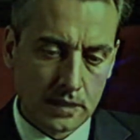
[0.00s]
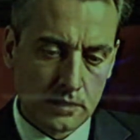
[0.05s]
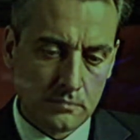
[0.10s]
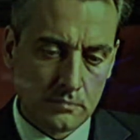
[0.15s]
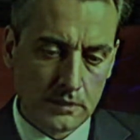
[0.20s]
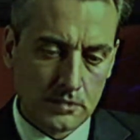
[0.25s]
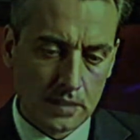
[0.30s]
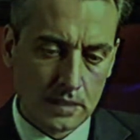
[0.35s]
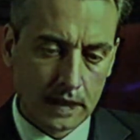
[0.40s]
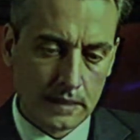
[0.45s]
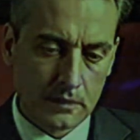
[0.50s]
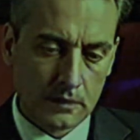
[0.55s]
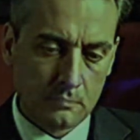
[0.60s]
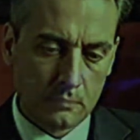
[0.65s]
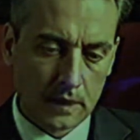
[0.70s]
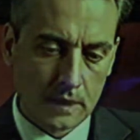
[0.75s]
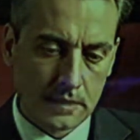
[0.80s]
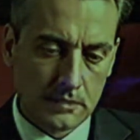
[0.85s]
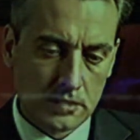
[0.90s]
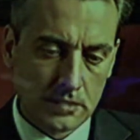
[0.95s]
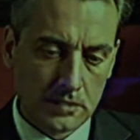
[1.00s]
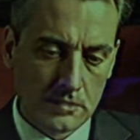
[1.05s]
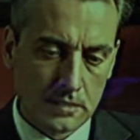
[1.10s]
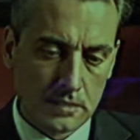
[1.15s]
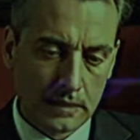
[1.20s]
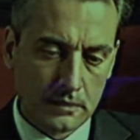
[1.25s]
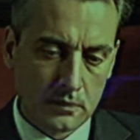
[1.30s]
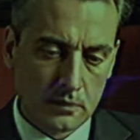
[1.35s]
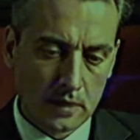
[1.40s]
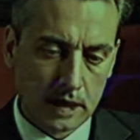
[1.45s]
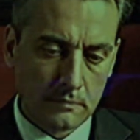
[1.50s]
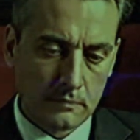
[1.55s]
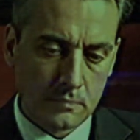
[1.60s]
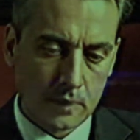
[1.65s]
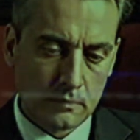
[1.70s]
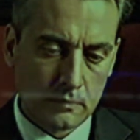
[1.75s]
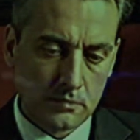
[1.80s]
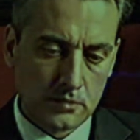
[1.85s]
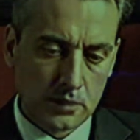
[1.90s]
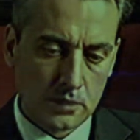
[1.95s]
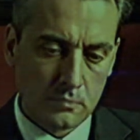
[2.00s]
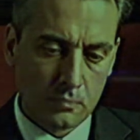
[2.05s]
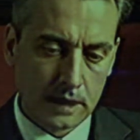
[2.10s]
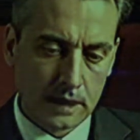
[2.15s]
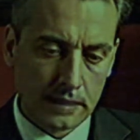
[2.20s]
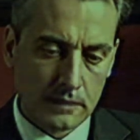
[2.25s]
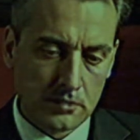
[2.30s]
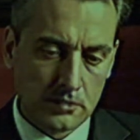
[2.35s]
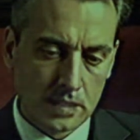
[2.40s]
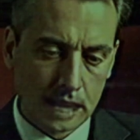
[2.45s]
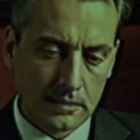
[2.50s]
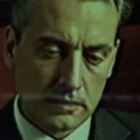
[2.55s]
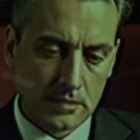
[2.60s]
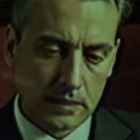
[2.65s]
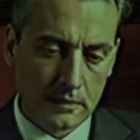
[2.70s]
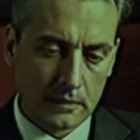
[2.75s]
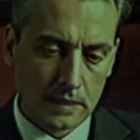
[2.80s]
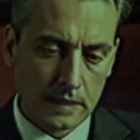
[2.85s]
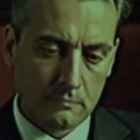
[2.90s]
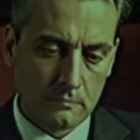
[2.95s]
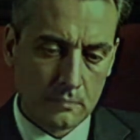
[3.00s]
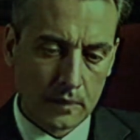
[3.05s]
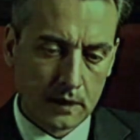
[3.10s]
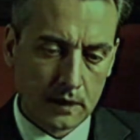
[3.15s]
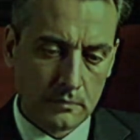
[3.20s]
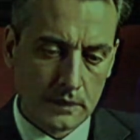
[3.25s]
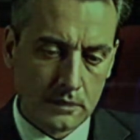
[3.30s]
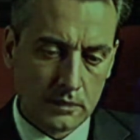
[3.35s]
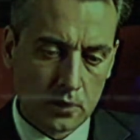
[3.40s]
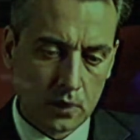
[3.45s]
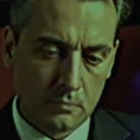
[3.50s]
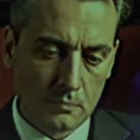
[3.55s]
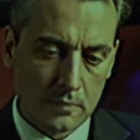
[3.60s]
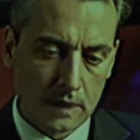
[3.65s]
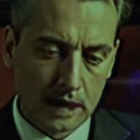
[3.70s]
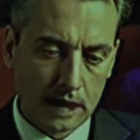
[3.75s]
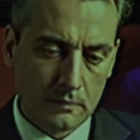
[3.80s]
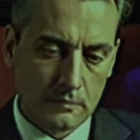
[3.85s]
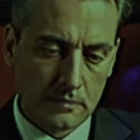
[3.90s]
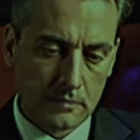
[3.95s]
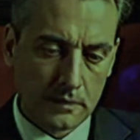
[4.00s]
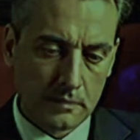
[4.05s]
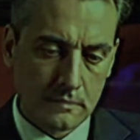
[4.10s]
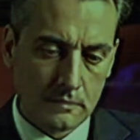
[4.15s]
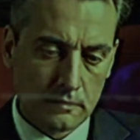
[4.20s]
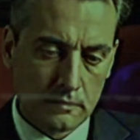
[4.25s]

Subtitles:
just beside the place his needle had punctured when injecting the embalming compound.